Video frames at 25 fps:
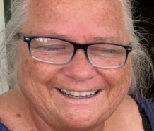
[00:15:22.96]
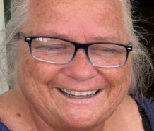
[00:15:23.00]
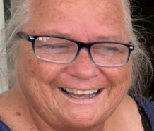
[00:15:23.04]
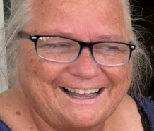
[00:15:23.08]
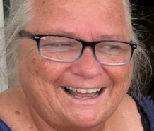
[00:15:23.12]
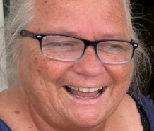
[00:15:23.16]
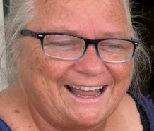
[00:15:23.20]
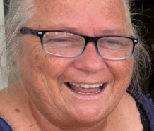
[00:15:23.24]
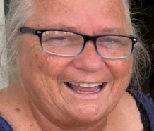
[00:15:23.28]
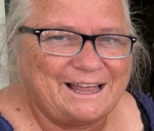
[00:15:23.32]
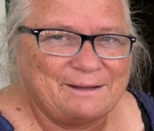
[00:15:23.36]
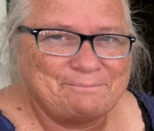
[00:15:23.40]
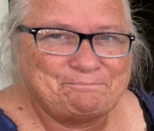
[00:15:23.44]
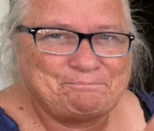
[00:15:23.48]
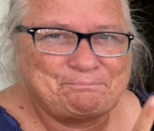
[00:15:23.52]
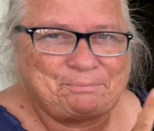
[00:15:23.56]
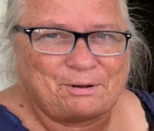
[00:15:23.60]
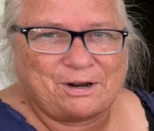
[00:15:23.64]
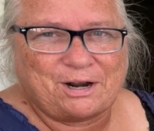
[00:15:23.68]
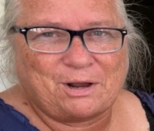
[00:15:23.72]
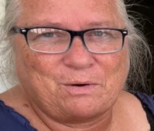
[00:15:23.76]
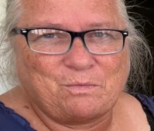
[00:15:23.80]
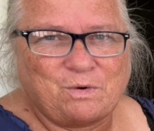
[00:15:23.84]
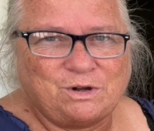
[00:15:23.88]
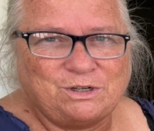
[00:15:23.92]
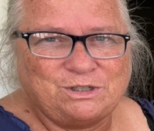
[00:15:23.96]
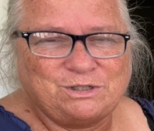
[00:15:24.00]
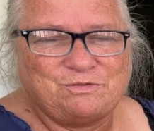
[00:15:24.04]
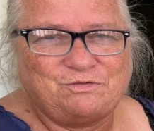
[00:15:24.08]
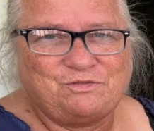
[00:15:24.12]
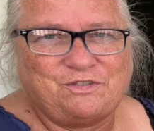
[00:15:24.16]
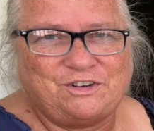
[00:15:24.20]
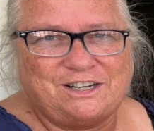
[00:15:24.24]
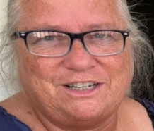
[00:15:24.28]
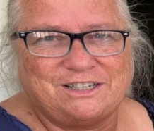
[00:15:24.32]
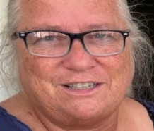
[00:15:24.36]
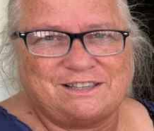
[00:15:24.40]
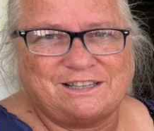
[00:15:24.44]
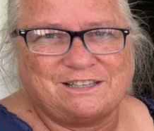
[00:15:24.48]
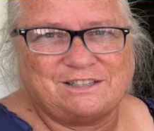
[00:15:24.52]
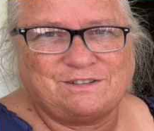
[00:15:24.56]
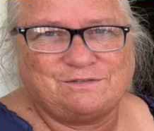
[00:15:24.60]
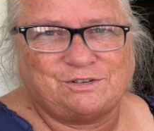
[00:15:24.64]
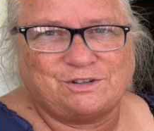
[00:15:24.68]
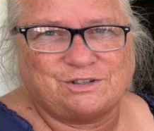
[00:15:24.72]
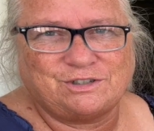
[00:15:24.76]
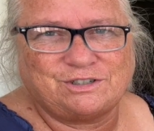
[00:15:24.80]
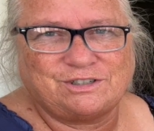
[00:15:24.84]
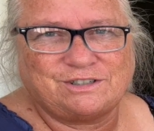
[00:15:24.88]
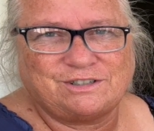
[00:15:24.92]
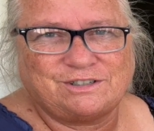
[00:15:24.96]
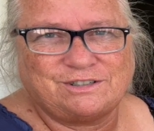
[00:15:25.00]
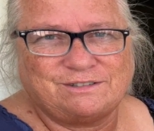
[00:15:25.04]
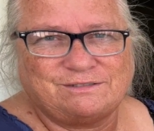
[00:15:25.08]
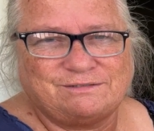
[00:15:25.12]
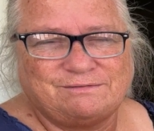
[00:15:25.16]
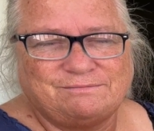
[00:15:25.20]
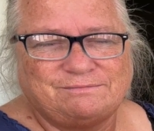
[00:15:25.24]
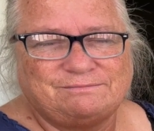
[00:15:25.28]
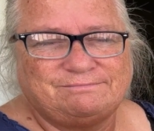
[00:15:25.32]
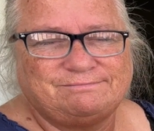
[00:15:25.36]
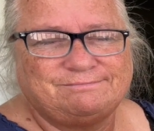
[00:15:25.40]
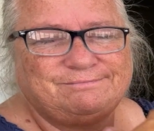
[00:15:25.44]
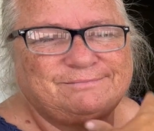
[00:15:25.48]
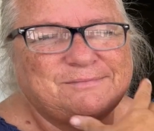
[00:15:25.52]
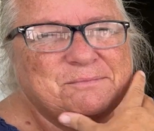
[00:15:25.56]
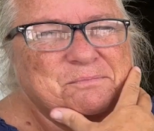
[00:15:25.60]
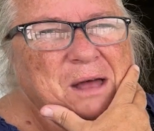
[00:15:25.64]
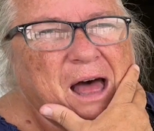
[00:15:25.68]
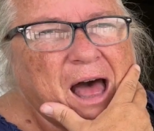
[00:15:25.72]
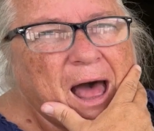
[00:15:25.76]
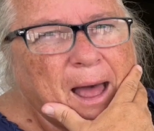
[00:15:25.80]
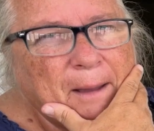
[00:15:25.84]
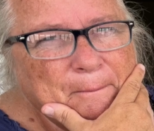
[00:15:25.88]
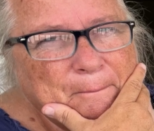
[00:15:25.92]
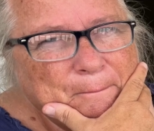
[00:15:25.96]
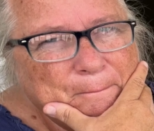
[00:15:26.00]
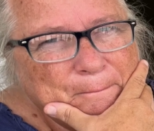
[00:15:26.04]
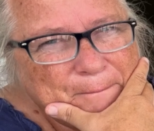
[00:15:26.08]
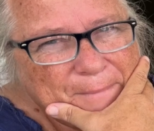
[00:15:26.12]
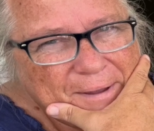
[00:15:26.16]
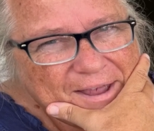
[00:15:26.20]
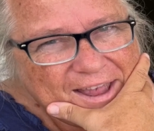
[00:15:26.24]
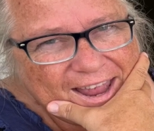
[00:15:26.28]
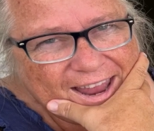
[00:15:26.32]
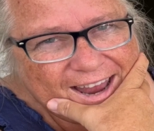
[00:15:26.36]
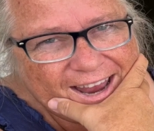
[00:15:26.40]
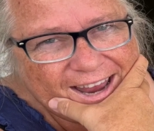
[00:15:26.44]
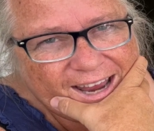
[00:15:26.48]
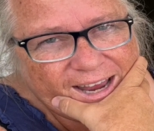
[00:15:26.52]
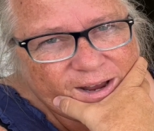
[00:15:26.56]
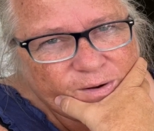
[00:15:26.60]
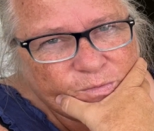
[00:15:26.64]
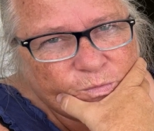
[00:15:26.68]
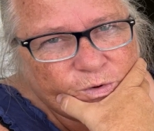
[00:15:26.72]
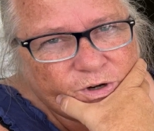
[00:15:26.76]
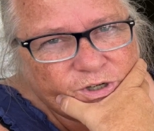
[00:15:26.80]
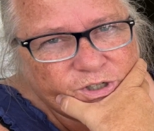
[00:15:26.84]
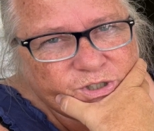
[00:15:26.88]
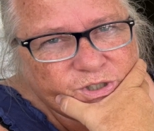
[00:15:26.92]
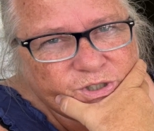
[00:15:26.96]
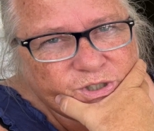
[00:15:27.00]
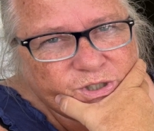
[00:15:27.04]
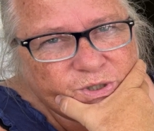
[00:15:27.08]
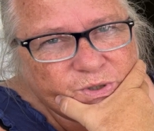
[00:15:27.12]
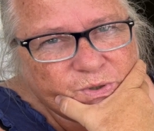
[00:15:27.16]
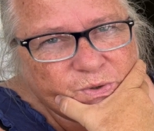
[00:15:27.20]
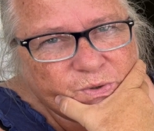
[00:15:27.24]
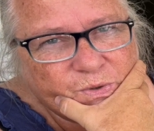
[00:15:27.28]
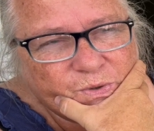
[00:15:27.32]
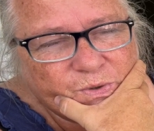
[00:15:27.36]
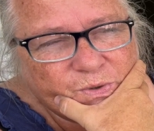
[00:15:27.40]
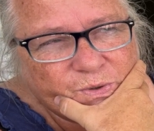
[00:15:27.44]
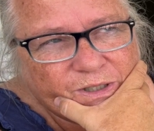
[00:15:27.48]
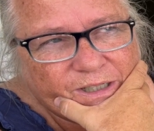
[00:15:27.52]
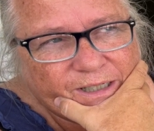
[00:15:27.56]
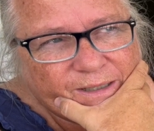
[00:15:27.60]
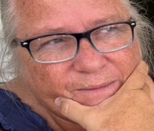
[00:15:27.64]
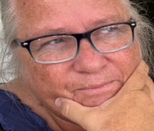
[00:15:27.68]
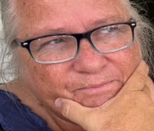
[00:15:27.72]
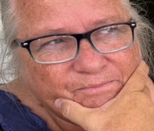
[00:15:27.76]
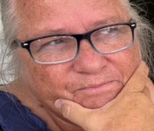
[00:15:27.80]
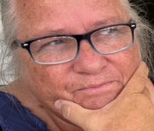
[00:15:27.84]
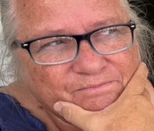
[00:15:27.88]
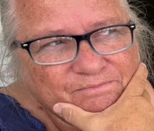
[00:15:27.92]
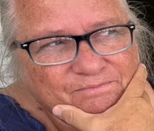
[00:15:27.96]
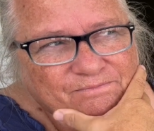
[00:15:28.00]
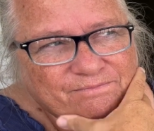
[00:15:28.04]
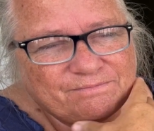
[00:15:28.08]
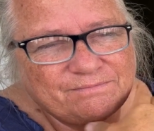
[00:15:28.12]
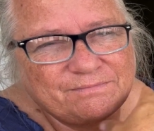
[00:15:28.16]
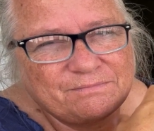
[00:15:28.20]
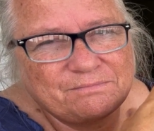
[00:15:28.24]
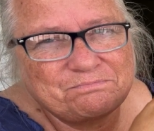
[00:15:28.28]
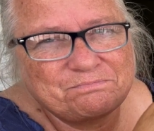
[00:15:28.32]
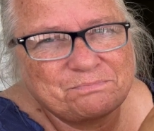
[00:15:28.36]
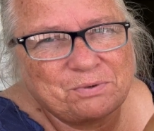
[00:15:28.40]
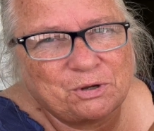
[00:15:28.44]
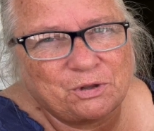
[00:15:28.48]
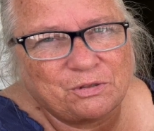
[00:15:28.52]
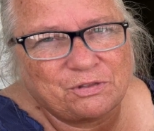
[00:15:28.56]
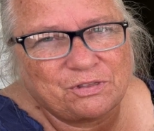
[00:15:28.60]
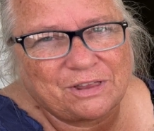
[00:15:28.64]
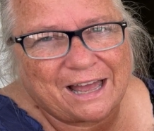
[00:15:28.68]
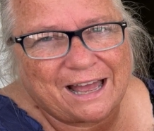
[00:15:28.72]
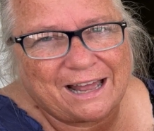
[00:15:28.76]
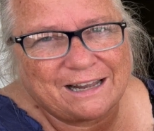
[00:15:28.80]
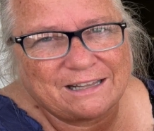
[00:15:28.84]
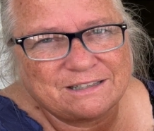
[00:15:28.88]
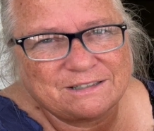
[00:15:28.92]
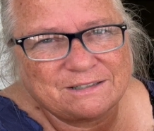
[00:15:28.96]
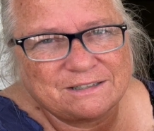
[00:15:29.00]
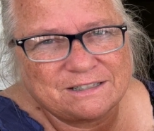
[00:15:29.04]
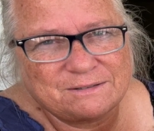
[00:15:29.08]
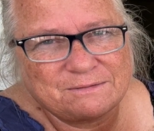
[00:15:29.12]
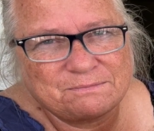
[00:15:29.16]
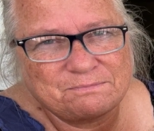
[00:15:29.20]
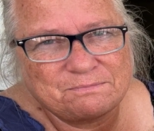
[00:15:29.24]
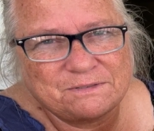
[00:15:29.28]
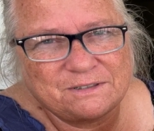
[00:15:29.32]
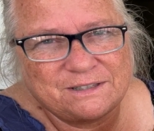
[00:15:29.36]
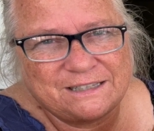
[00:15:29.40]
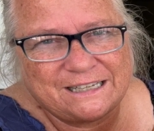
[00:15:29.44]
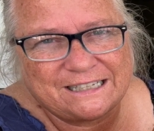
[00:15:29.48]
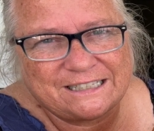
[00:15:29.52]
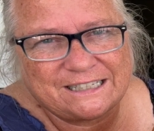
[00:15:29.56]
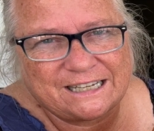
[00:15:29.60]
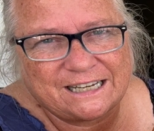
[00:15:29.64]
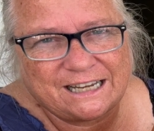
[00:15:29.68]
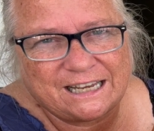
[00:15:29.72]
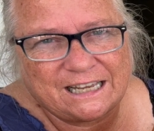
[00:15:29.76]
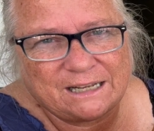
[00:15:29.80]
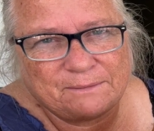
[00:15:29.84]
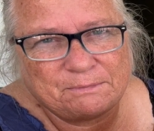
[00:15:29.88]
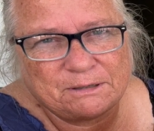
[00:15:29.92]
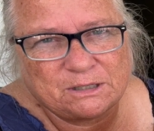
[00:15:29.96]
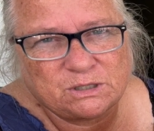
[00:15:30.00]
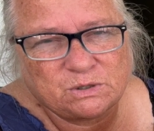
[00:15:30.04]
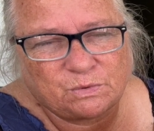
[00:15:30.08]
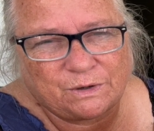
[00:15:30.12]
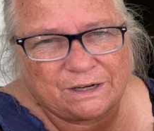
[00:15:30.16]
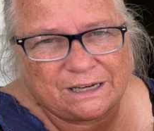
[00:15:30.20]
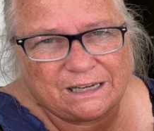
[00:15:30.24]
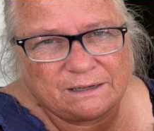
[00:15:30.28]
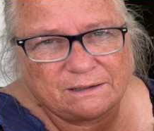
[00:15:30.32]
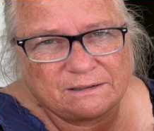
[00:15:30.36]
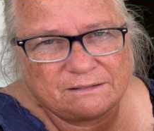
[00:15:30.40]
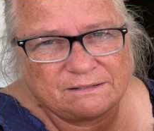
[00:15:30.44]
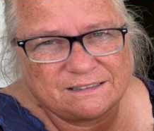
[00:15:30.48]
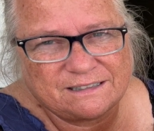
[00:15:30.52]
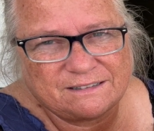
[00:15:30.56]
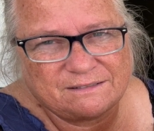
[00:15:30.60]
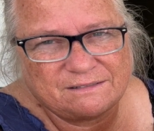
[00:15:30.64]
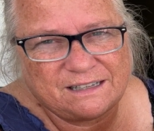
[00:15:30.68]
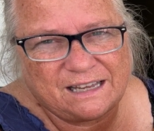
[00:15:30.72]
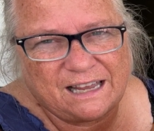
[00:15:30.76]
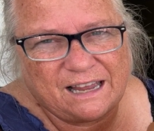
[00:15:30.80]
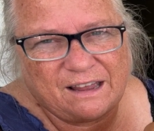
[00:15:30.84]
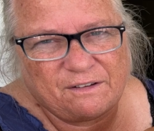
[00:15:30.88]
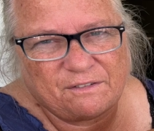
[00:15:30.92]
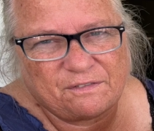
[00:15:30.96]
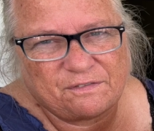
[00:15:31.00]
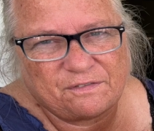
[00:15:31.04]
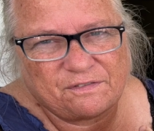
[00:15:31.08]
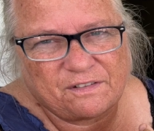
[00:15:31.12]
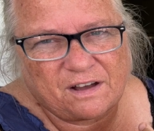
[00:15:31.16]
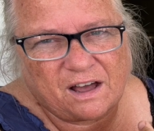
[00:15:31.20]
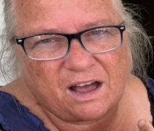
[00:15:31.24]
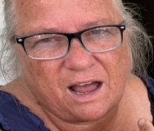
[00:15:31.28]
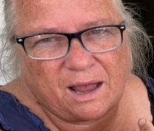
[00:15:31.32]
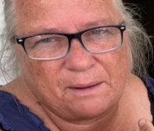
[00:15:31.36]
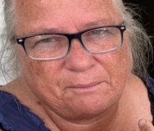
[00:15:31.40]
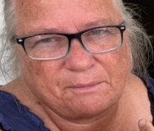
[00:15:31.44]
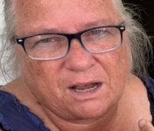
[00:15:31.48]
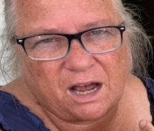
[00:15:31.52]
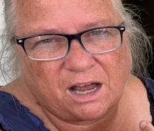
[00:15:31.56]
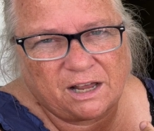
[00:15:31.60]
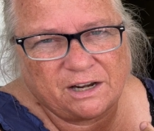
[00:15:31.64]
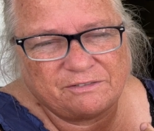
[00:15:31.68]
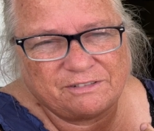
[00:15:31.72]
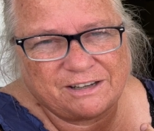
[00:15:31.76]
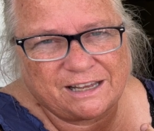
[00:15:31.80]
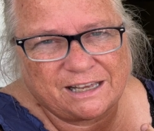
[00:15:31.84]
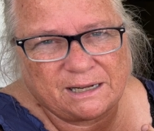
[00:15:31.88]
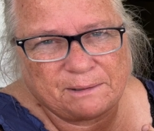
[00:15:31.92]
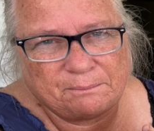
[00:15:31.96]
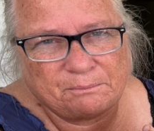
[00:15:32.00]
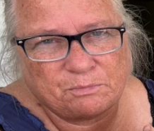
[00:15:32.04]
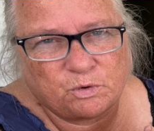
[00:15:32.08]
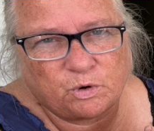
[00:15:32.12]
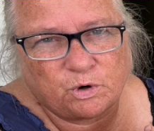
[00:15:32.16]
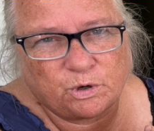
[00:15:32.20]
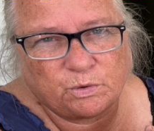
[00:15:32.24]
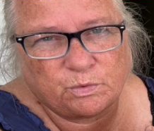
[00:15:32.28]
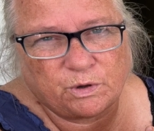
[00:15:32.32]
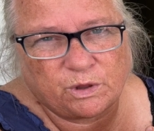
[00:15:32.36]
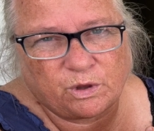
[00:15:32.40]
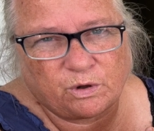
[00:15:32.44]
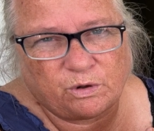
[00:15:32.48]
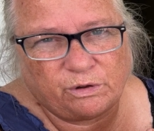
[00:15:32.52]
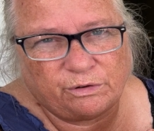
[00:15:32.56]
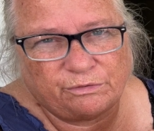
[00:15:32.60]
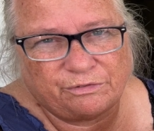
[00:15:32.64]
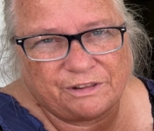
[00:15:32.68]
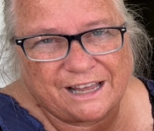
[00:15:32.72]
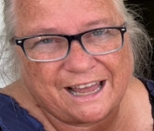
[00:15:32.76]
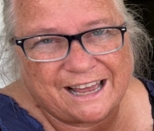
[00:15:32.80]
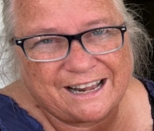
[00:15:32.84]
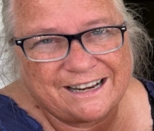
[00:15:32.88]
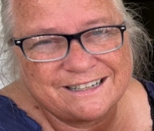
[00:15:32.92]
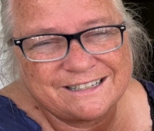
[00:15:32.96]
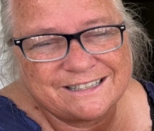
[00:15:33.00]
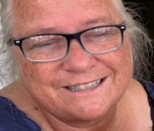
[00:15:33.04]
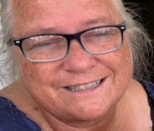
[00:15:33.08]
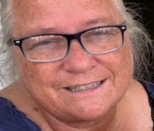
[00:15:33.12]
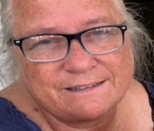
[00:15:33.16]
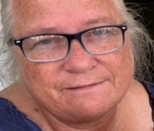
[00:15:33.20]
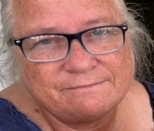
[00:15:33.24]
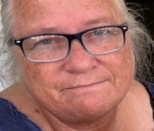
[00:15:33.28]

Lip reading: But I want to finish this first. I may want to put that knitting in between if I'm kind of getting bored with all of the ends.